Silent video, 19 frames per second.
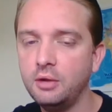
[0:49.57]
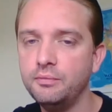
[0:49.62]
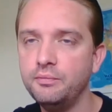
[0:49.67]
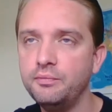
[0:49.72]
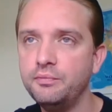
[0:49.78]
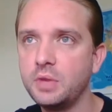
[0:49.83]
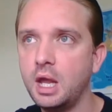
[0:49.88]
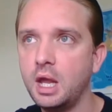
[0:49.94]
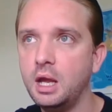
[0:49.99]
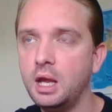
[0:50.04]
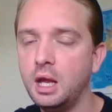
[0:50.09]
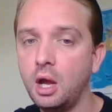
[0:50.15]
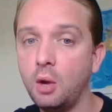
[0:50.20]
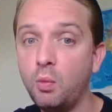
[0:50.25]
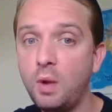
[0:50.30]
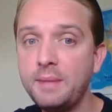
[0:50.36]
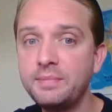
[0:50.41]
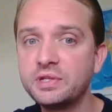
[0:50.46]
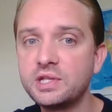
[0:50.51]
a
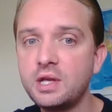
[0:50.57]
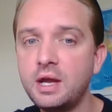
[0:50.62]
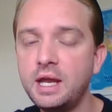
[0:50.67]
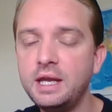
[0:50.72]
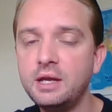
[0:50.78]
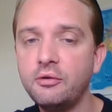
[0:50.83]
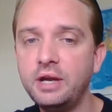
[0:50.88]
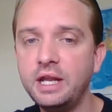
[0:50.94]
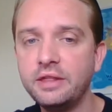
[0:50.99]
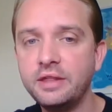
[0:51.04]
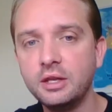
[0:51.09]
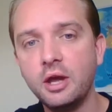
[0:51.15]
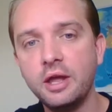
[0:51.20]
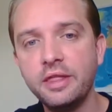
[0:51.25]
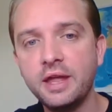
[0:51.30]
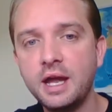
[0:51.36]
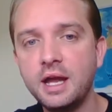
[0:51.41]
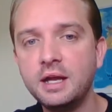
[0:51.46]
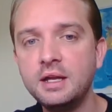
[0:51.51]
website or anything like
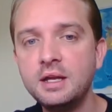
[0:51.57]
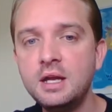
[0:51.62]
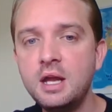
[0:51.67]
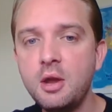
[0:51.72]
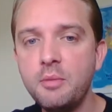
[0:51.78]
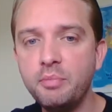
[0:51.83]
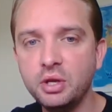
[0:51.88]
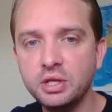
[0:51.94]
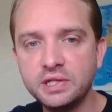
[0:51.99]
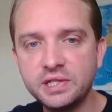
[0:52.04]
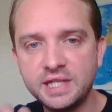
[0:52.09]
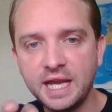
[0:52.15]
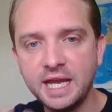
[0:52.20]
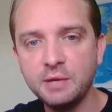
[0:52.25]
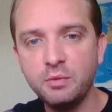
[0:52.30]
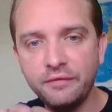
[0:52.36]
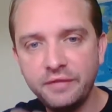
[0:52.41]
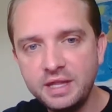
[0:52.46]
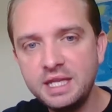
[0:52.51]
that, but staying
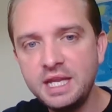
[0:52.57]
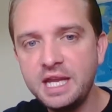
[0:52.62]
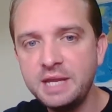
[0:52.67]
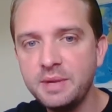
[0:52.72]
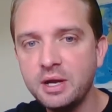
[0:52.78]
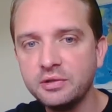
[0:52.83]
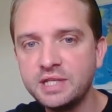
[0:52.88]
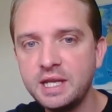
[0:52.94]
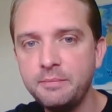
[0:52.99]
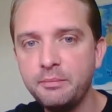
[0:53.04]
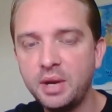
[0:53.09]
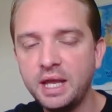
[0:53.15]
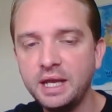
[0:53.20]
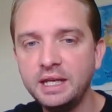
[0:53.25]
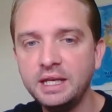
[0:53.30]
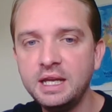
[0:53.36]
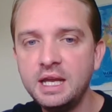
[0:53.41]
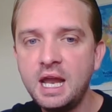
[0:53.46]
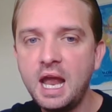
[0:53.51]
within the email
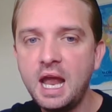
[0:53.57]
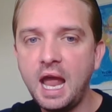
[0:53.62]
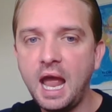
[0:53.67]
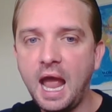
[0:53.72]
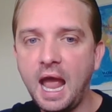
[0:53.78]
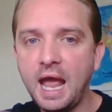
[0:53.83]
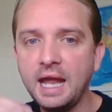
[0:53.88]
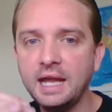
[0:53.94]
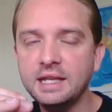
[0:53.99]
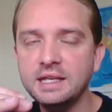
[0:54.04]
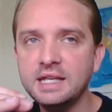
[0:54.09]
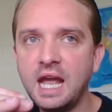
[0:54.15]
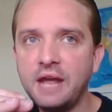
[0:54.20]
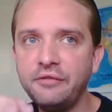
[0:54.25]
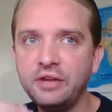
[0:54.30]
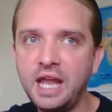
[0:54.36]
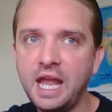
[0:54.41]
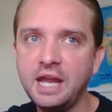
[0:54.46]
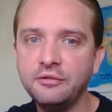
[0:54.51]
template and
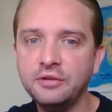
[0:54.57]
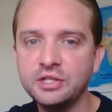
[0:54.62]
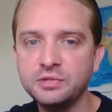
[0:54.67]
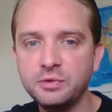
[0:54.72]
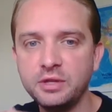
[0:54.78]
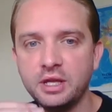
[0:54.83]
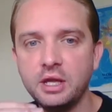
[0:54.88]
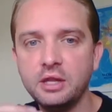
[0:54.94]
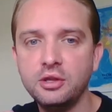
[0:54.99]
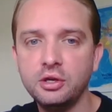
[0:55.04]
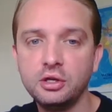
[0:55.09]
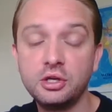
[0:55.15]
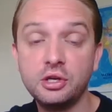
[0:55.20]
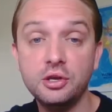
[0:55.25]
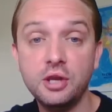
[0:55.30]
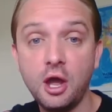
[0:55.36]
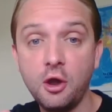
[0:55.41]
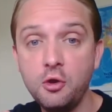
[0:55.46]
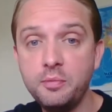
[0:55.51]
having areas with it that
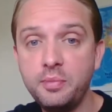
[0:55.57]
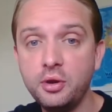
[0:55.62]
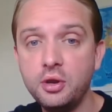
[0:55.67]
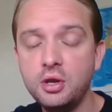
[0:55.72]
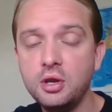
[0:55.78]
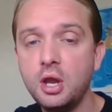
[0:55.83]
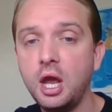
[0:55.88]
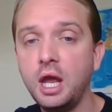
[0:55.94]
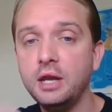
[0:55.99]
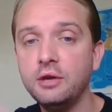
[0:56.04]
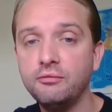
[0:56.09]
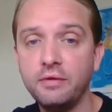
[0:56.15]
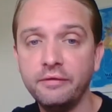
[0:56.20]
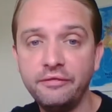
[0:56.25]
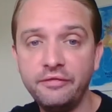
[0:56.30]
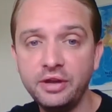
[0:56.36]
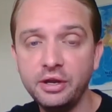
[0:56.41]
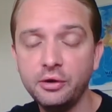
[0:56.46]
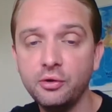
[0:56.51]
can open and
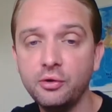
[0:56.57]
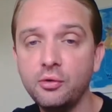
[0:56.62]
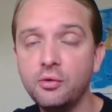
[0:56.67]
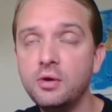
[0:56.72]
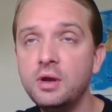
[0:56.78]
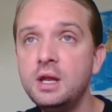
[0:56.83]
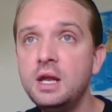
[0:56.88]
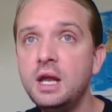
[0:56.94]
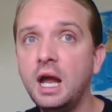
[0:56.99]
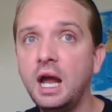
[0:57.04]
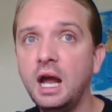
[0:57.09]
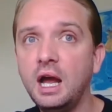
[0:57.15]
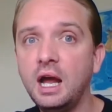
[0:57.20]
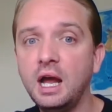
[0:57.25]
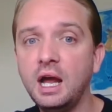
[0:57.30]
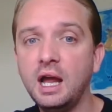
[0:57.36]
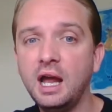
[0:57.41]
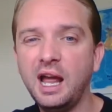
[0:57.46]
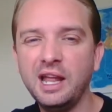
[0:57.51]
reveal
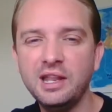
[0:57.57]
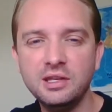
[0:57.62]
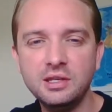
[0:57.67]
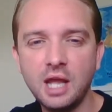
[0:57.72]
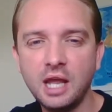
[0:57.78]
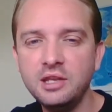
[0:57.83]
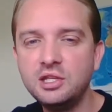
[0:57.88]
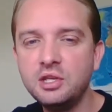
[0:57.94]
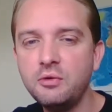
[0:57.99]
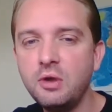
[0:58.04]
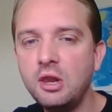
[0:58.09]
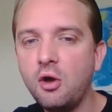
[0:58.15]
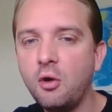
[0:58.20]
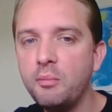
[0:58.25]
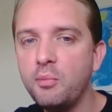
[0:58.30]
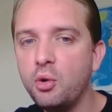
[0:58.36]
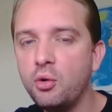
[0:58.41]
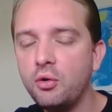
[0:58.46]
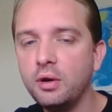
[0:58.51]
and do a lot
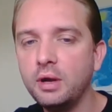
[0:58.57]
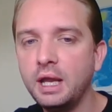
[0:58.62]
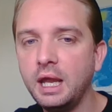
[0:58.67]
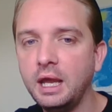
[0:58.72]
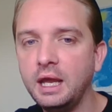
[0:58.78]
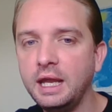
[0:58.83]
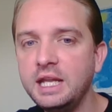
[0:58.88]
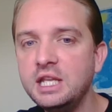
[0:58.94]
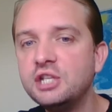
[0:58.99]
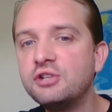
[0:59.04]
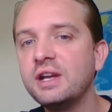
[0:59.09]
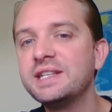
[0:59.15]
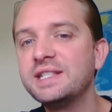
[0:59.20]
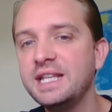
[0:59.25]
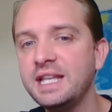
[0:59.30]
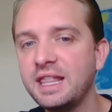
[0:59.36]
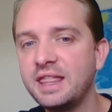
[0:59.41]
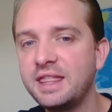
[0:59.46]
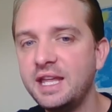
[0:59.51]
more
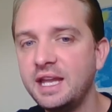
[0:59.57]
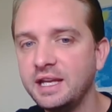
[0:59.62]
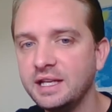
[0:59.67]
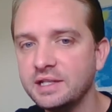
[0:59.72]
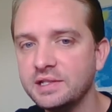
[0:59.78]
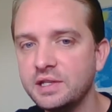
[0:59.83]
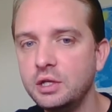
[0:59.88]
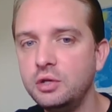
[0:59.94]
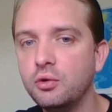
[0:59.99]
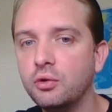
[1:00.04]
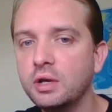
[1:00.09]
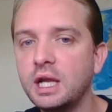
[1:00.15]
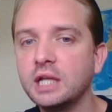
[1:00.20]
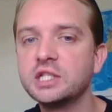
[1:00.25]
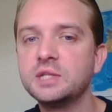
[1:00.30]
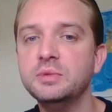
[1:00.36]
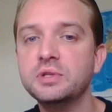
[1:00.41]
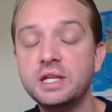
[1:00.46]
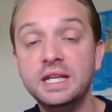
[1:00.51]
interesting things that your
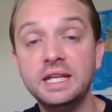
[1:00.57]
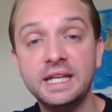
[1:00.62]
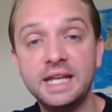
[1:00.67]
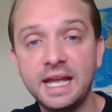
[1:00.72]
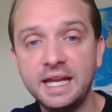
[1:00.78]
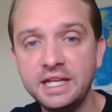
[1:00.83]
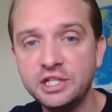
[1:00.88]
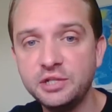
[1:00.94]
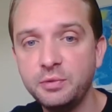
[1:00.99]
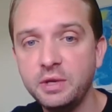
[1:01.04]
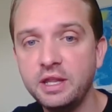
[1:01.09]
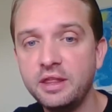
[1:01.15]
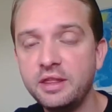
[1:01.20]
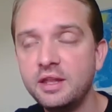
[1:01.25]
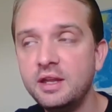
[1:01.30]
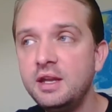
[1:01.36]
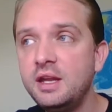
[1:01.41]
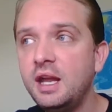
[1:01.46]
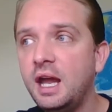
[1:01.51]
customers can engage with.
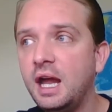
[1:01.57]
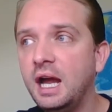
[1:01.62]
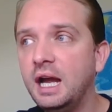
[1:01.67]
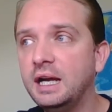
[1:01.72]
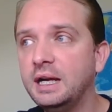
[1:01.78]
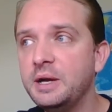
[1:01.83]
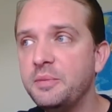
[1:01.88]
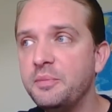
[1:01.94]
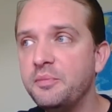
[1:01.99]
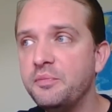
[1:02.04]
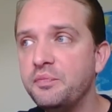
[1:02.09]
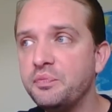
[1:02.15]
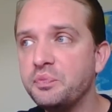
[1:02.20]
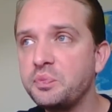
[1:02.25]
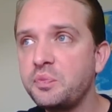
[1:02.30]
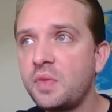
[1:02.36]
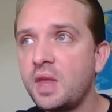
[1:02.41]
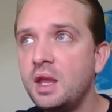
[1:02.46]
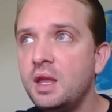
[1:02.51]
Um,
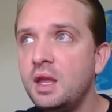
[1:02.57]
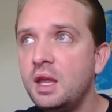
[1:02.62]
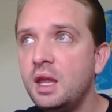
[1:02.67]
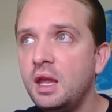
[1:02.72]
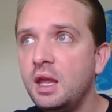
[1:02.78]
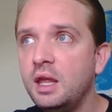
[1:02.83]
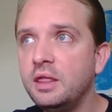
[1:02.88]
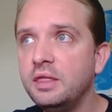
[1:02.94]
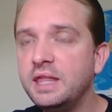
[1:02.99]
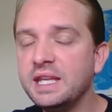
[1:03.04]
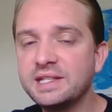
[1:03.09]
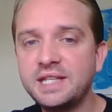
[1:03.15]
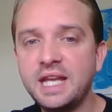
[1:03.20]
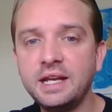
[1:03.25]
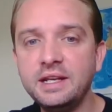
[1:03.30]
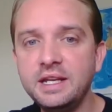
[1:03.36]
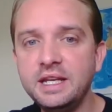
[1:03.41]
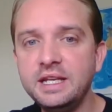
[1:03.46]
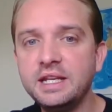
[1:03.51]
this
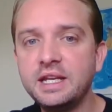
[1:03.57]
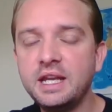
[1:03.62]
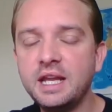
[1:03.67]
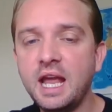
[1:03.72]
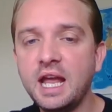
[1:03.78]
technique has